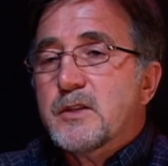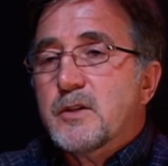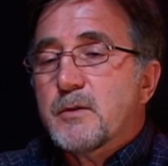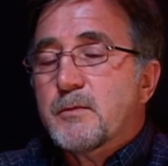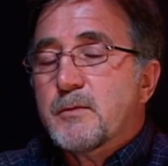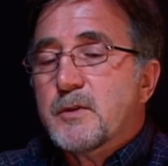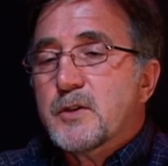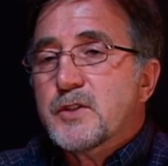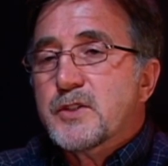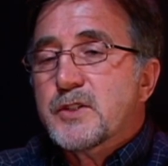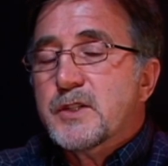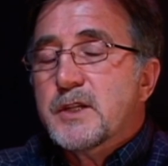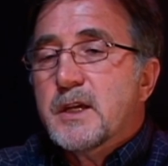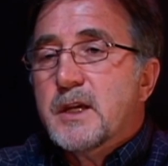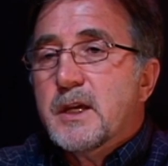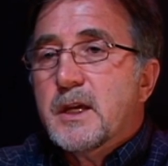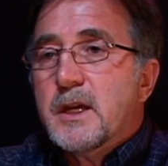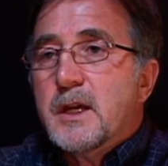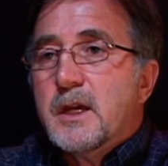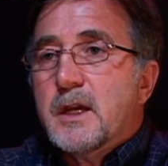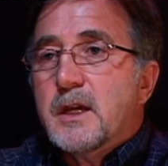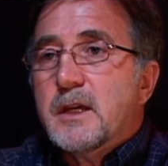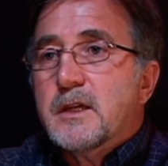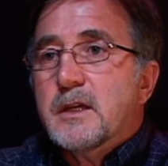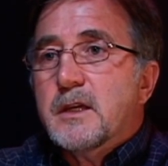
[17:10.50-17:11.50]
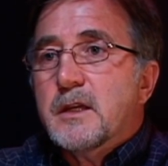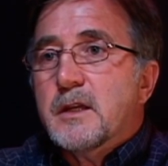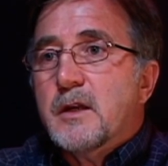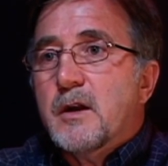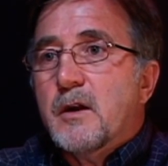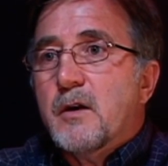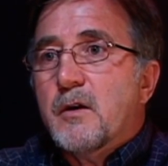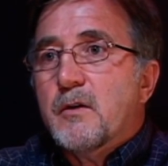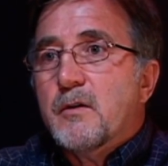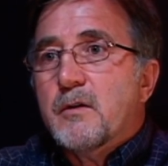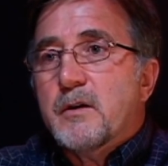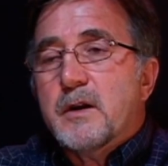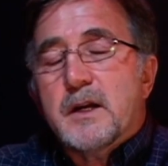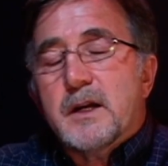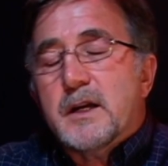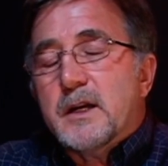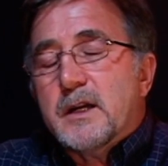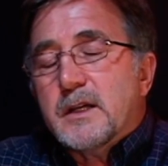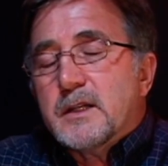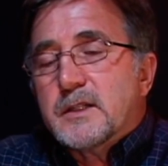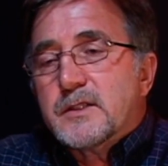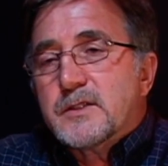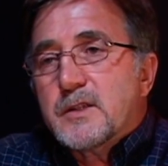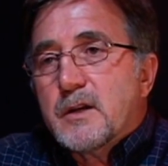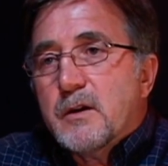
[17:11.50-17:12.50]
tumors,
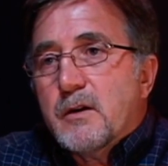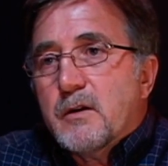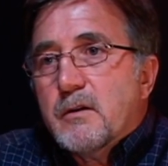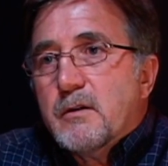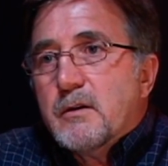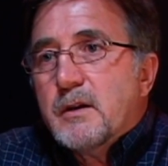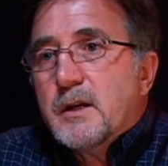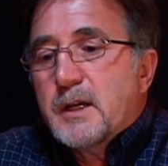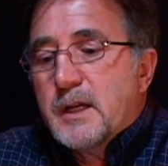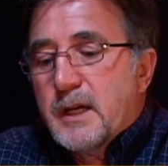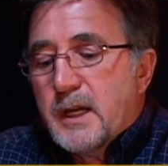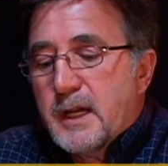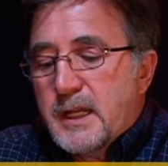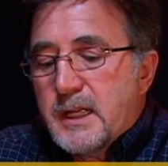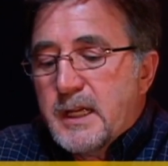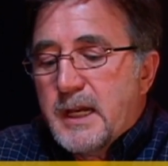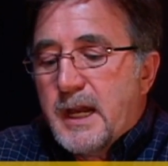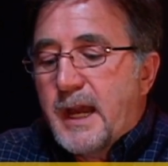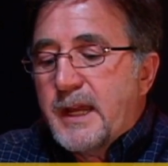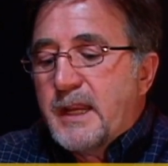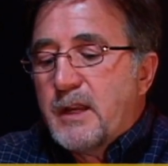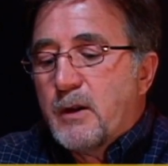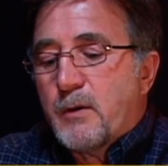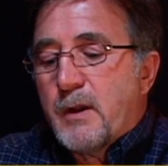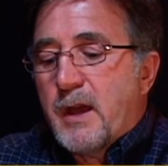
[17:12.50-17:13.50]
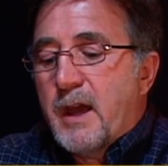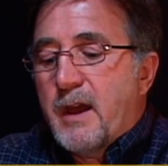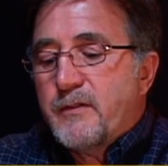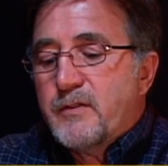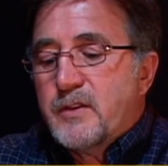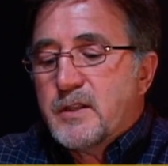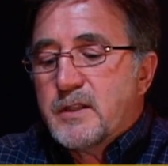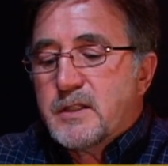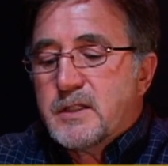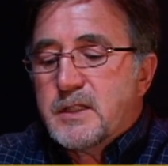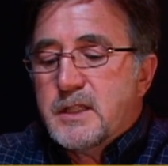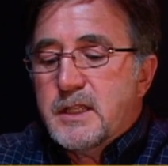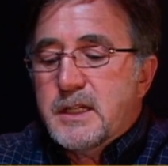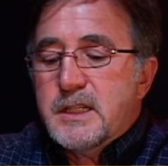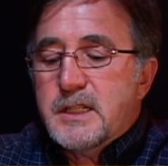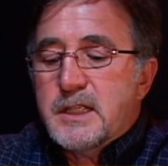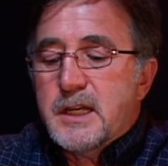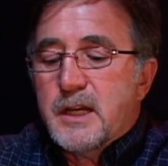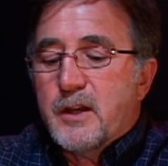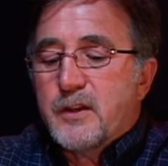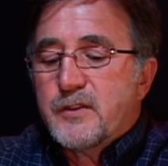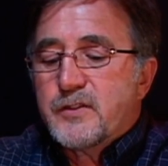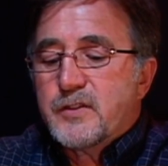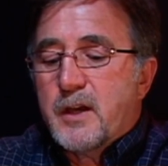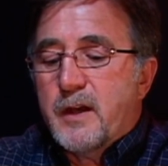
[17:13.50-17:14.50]
so I don't have the
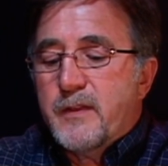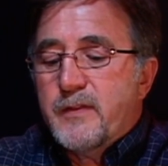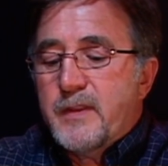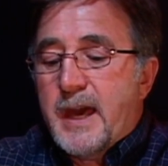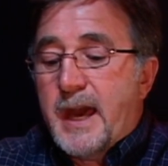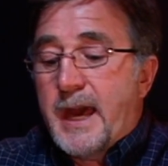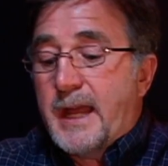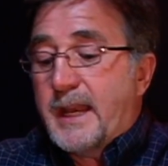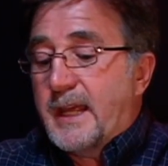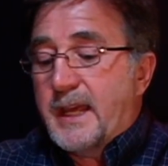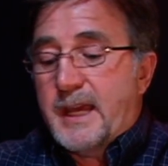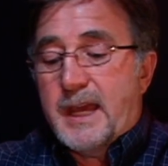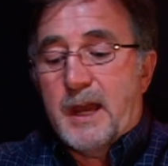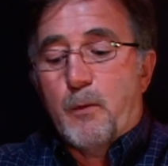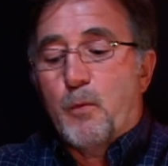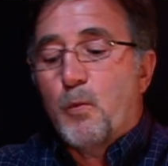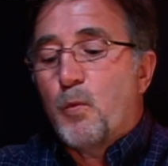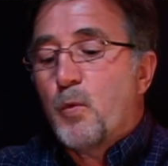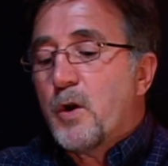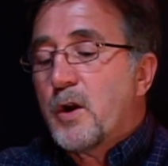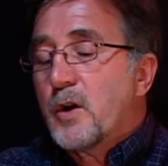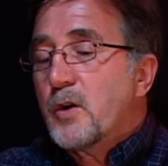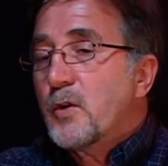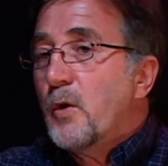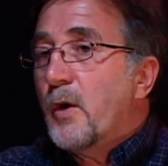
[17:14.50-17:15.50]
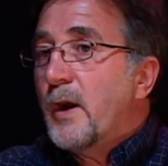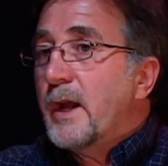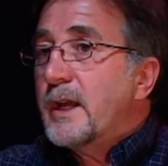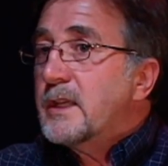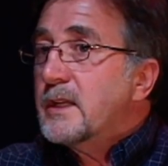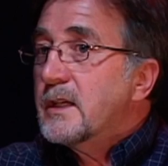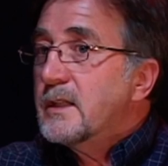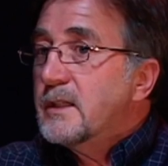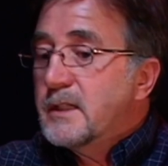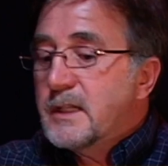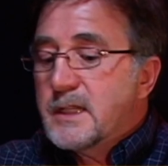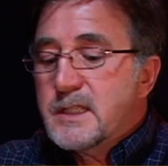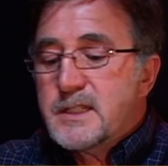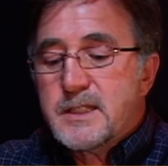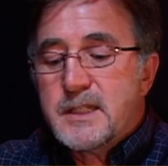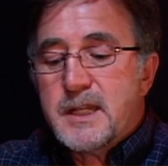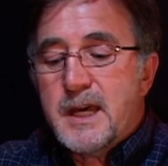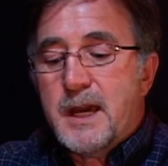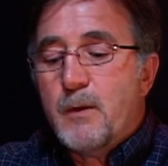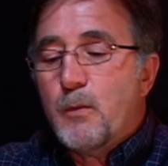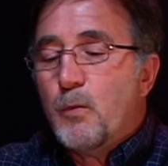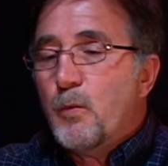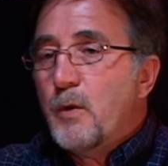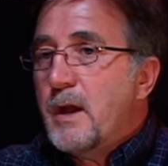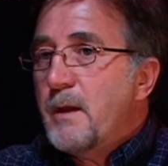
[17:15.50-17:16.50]
details on that. We're going to list
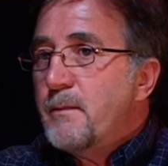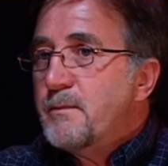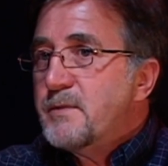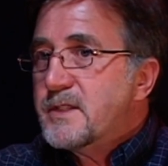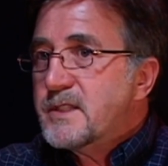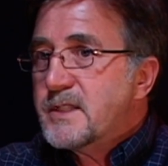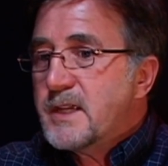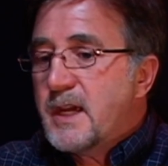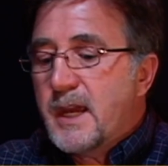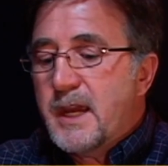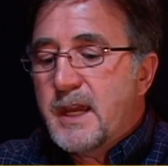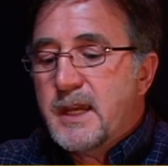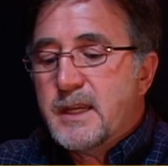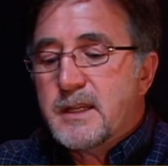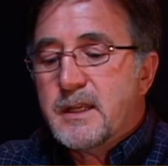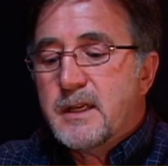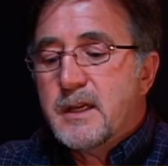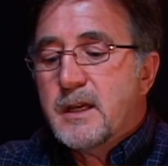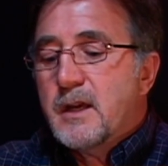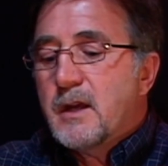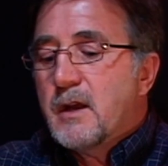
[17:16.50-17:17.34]
that website.